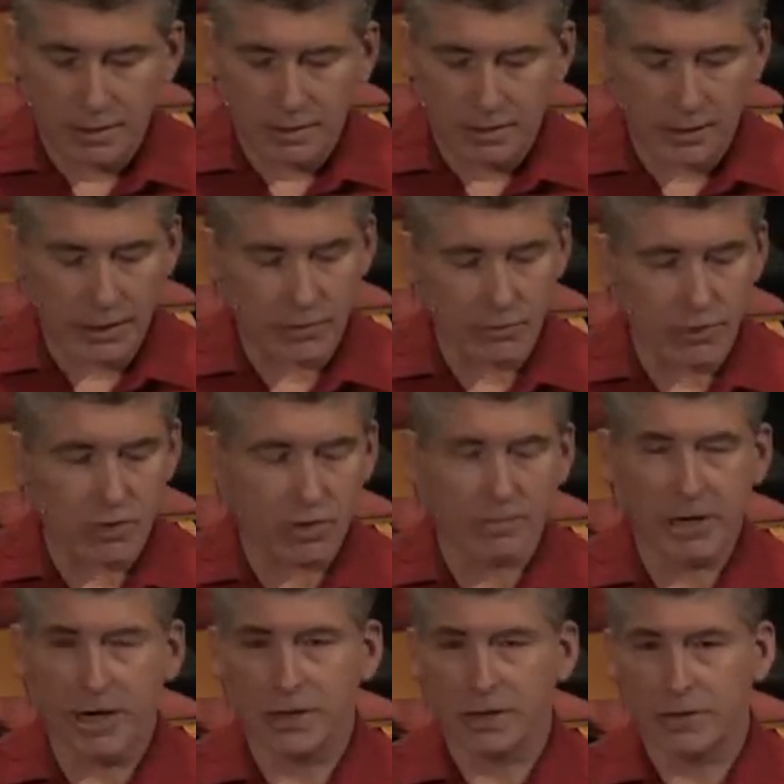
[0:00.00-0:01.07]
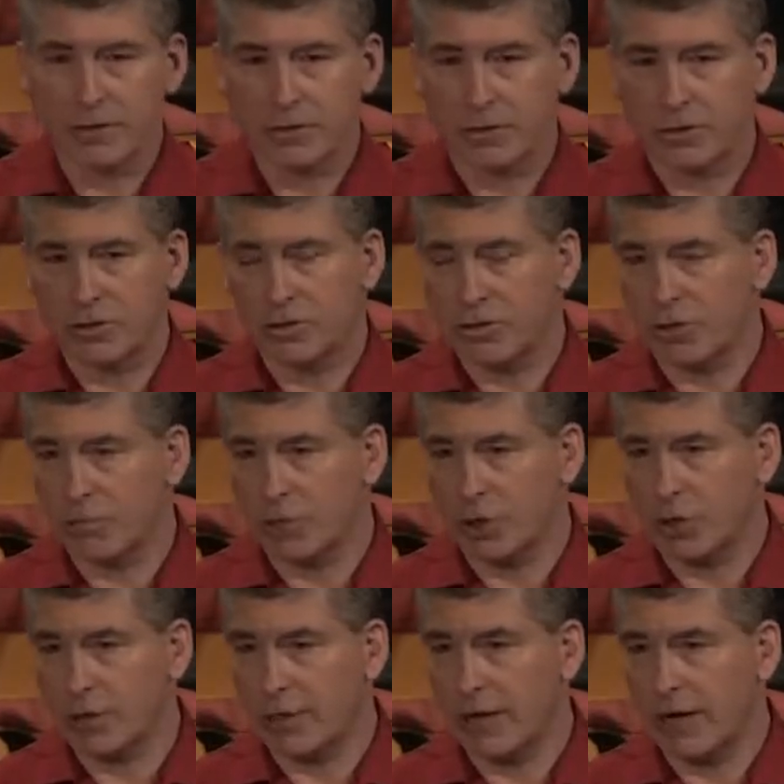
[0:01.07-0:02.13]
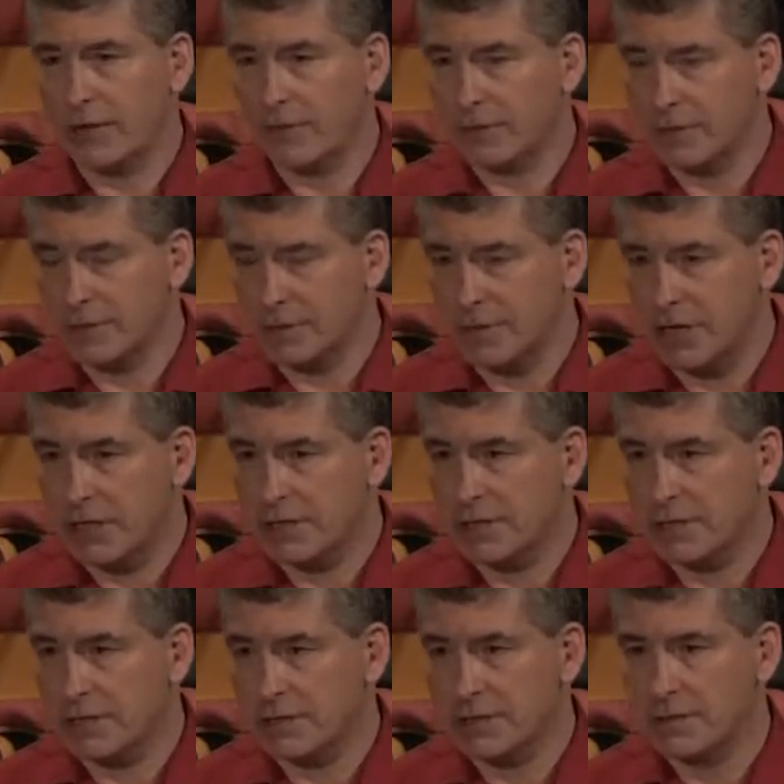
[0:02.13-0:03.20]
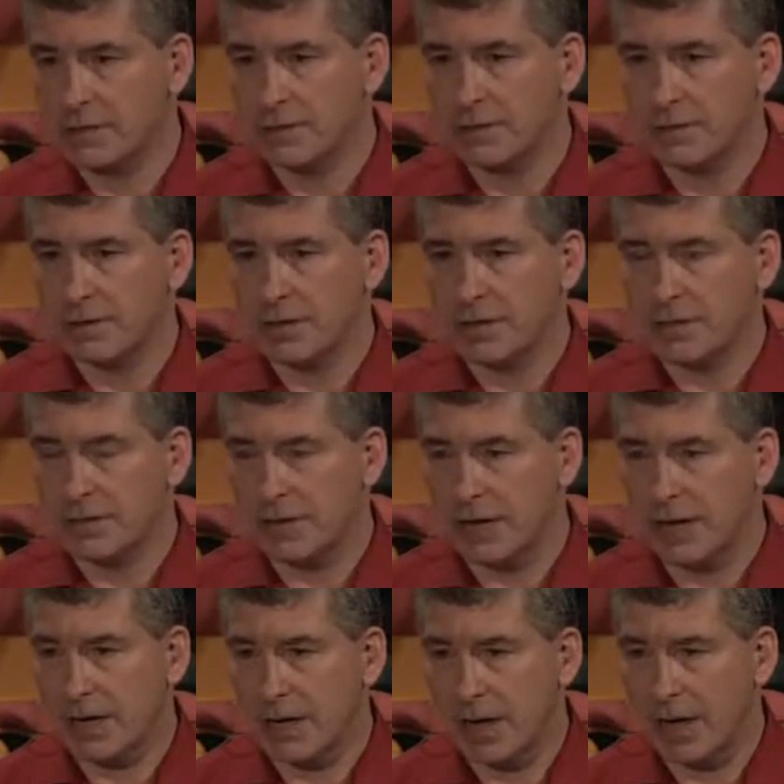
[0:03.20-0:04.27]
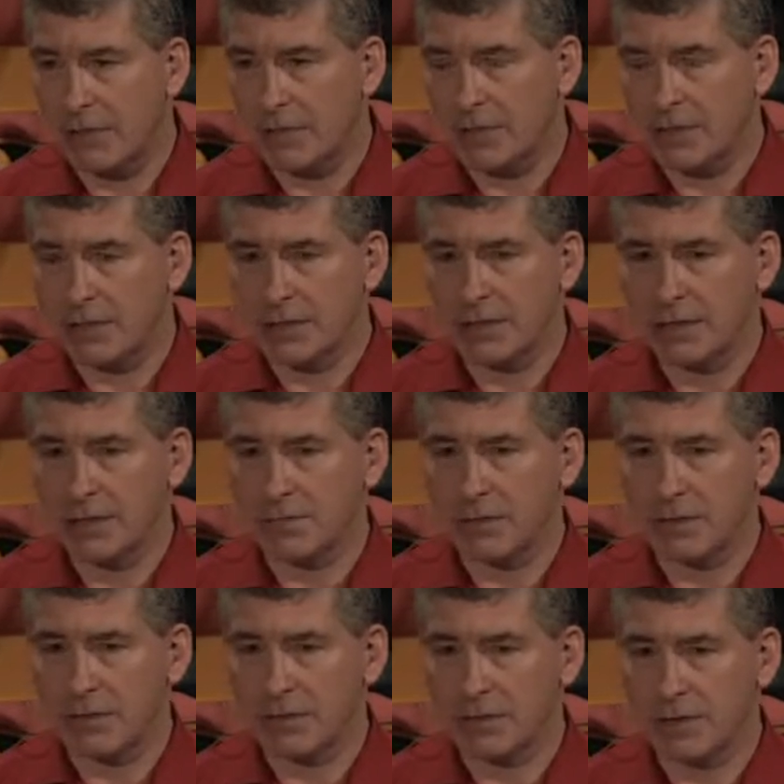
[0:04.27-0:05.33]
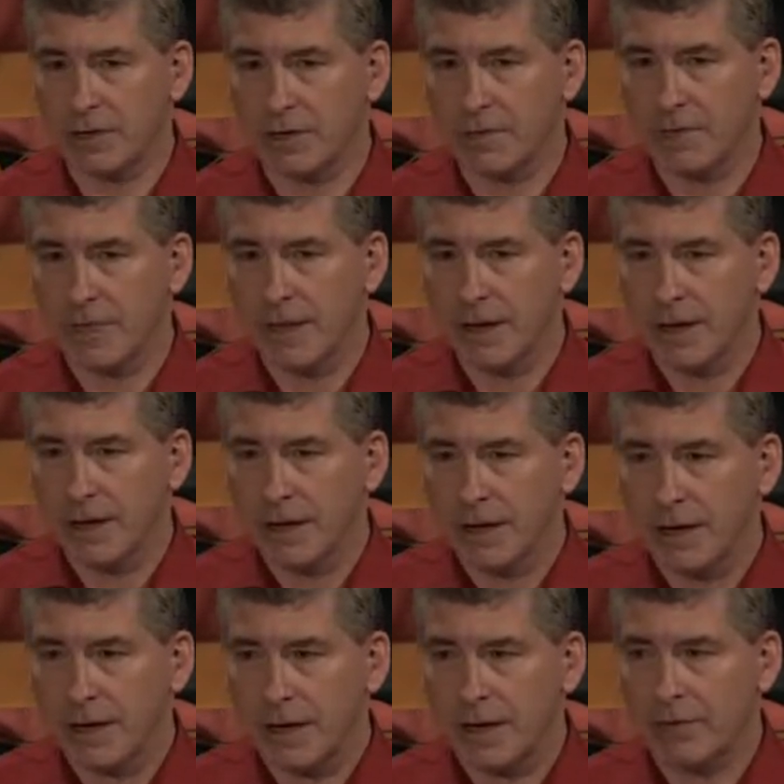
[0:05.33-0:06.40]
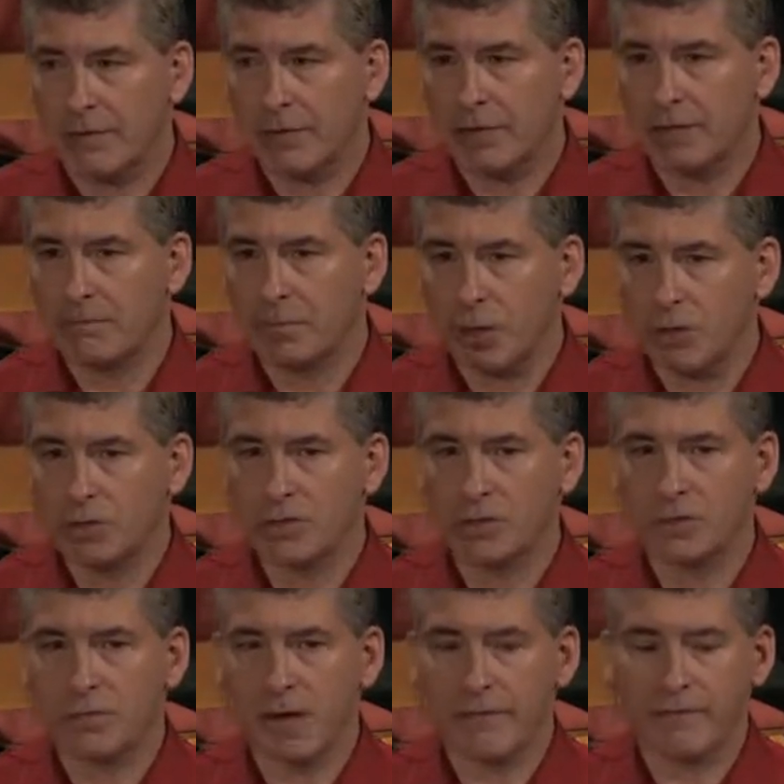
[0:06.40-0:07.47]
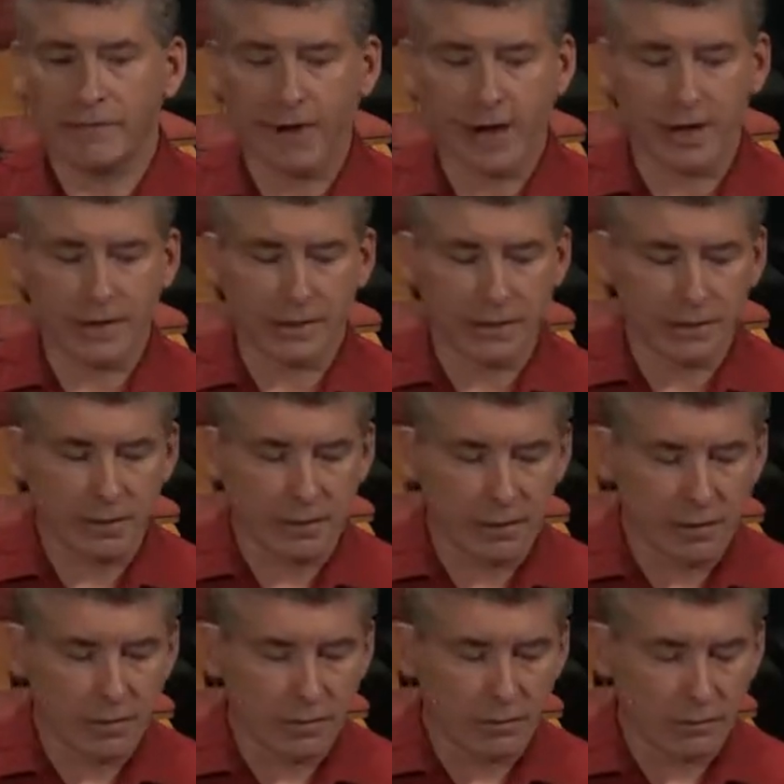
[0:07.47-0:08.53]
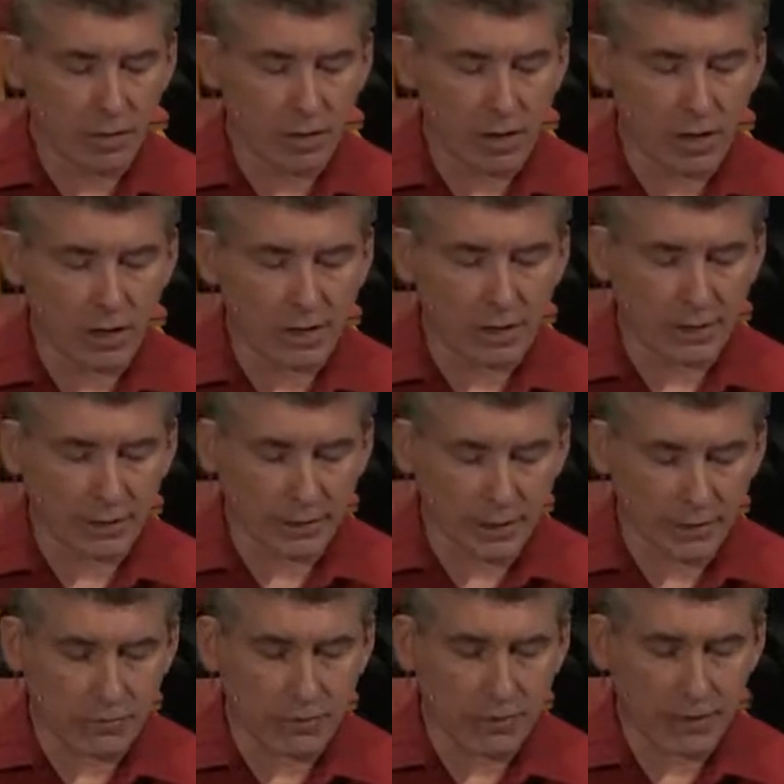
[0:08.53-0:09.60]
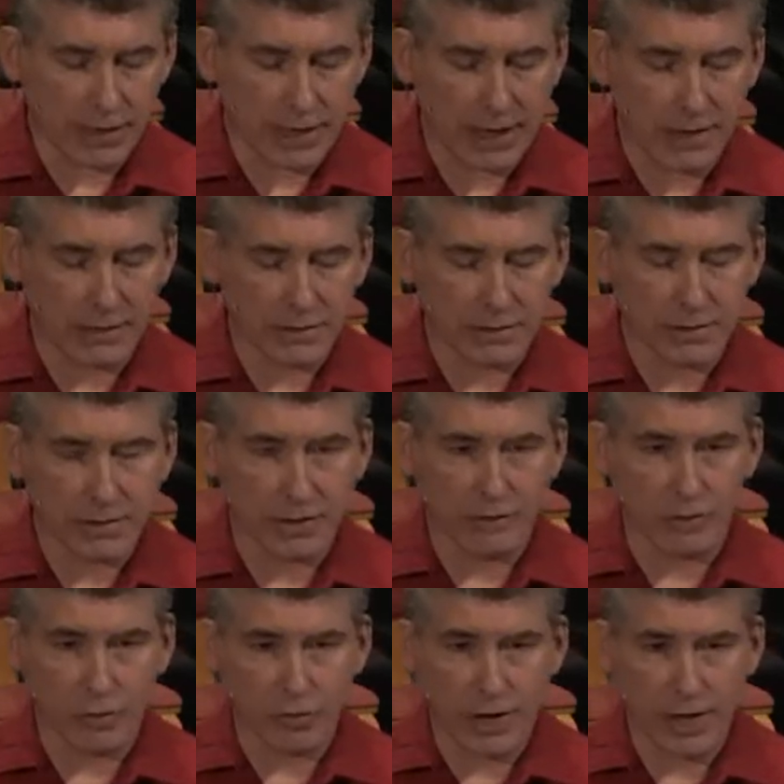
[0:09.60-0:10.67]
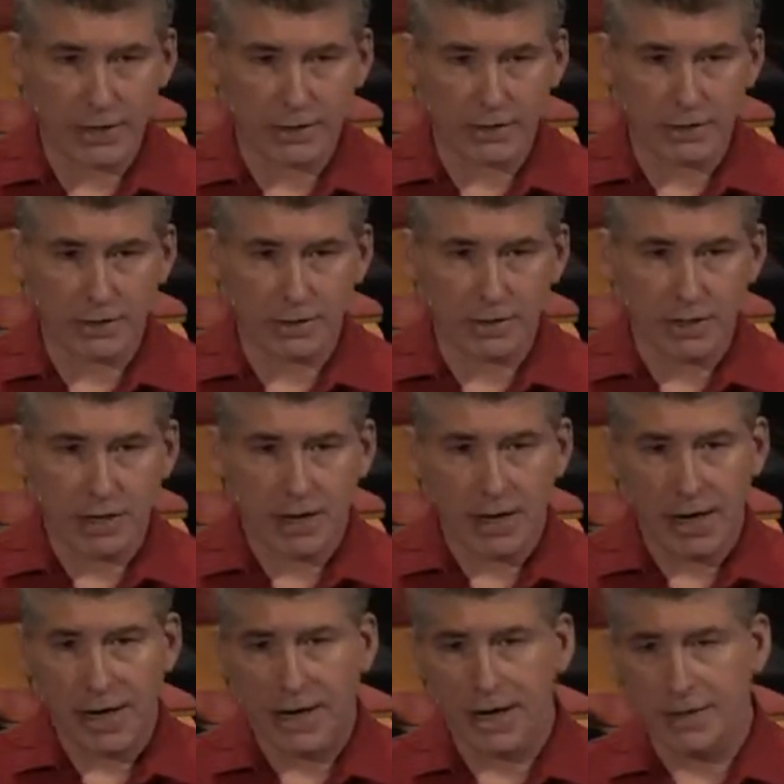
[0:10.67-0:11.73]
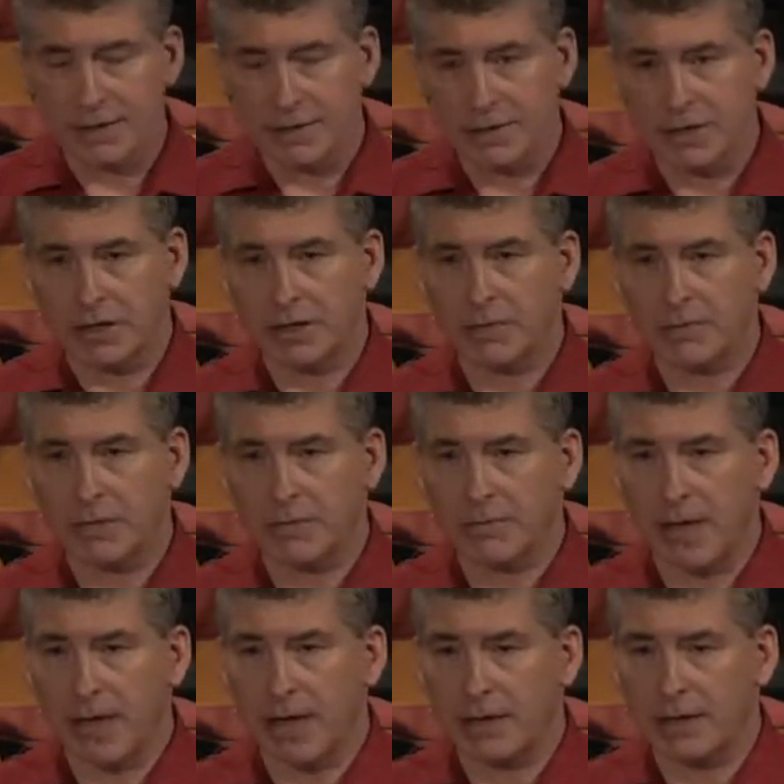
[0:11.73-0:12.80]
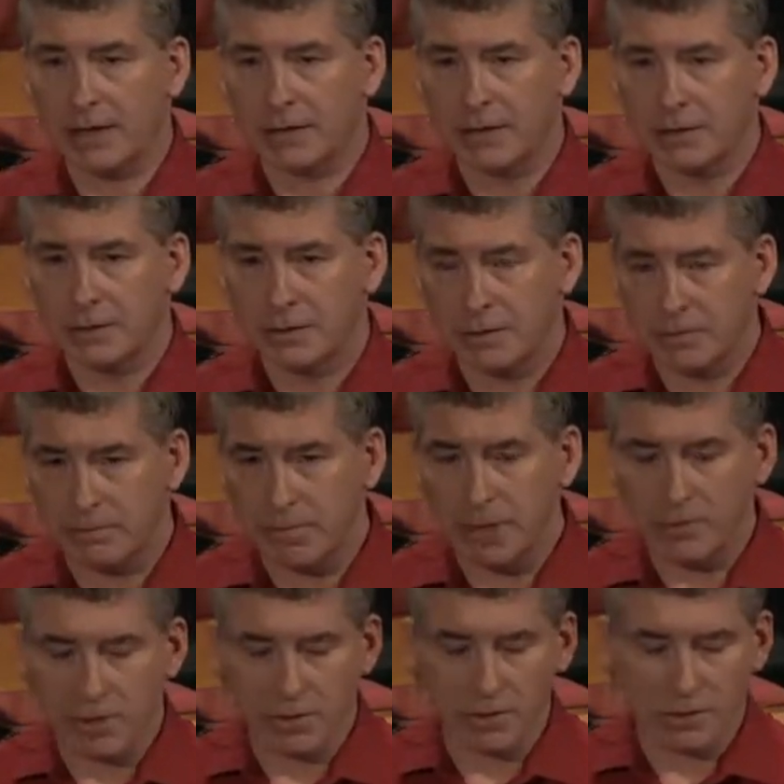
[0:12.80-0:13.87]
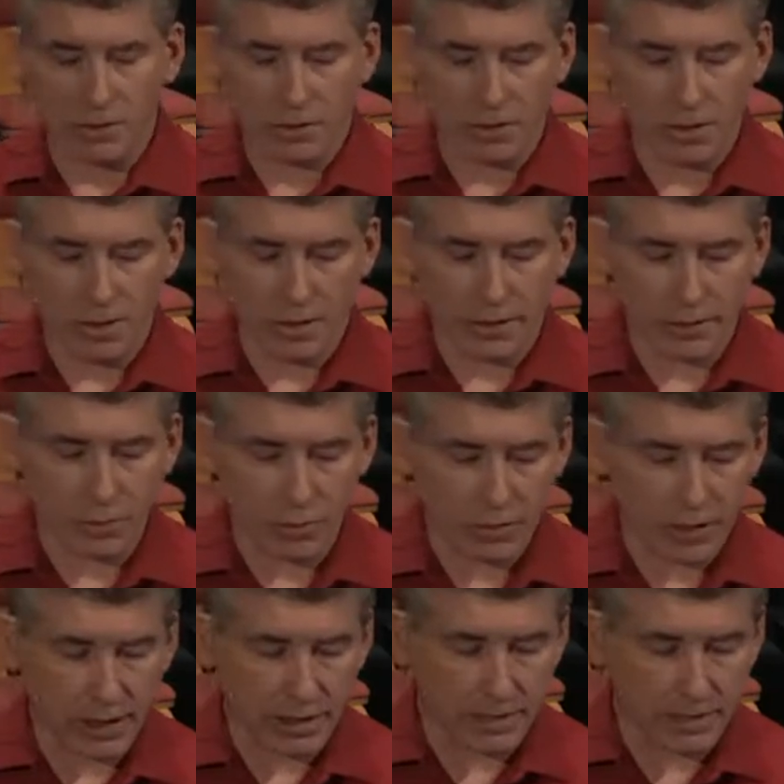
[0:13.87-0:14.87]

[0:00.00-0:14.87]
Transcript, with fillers: Later on, a man in this church turned me on to Answers in Genesis, uh, to Ken Ham and his ministry. And it really bolstered my faith regarding the literal account of creation, and it steered me back to biblical authority.